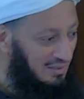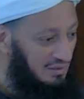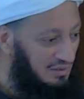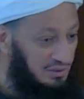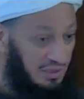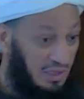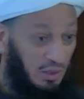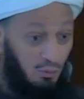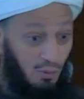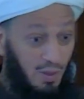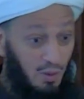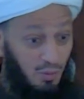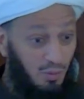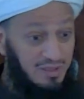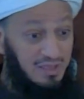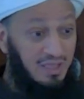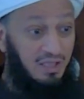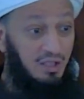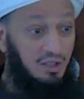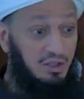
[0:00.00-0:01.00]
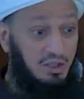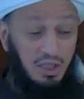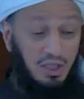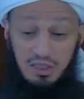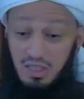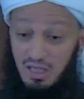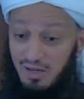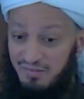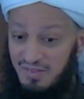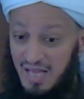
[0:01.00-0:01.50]
See what was the
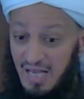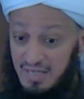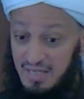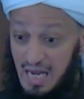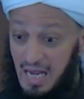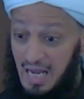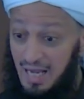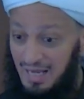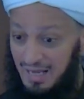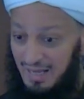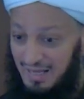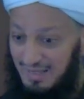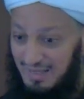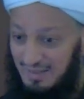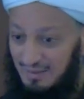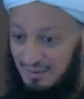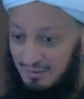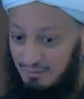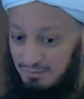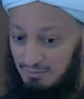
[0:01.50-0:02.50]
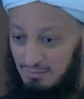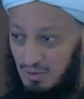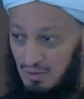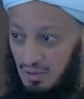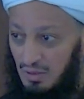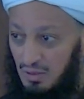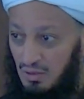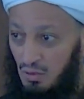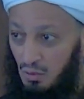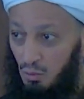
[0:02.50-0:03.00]
decision of that day.
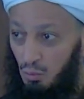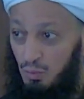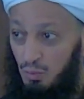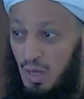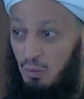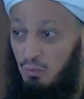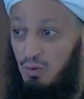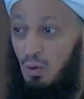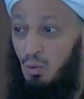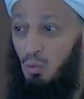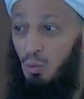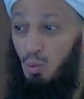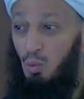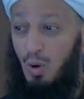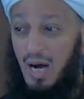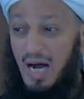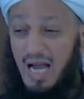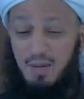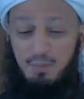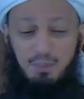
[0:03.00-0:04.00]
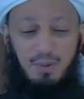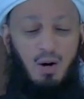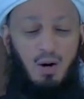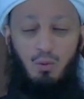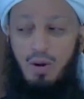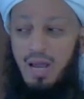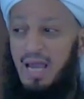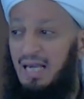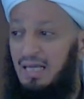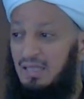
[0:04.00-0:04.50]
We will wipe
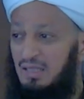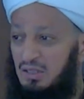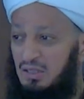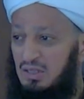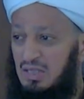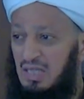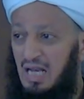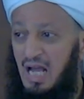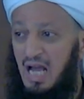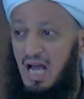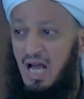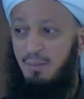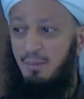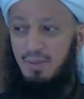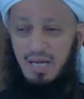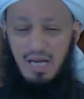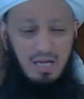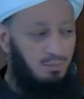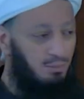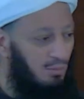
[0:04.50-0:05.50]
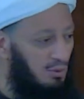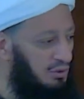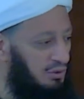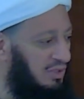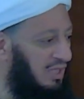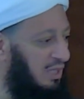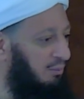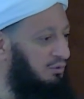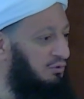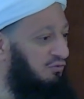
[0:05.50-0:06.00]
away Islam and
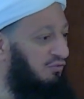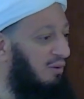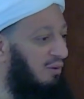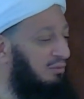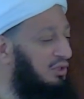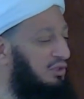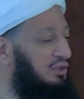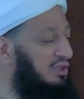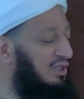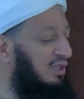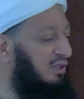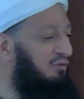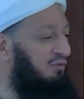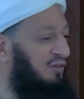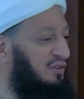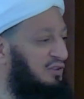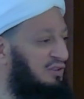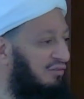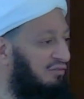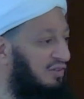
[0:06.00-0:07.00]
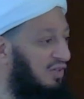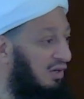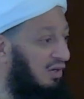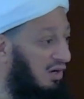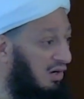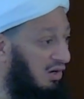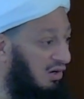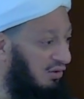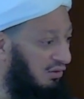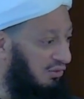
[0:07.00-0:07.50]
Muslims from the surface of the
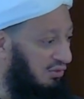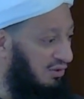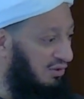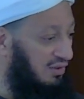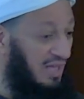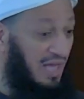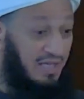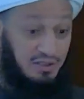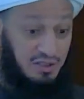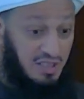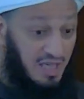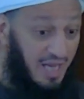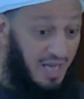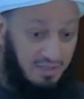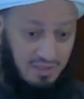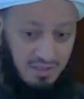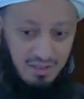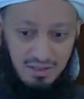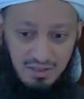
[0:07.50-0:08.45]
earth. That's it.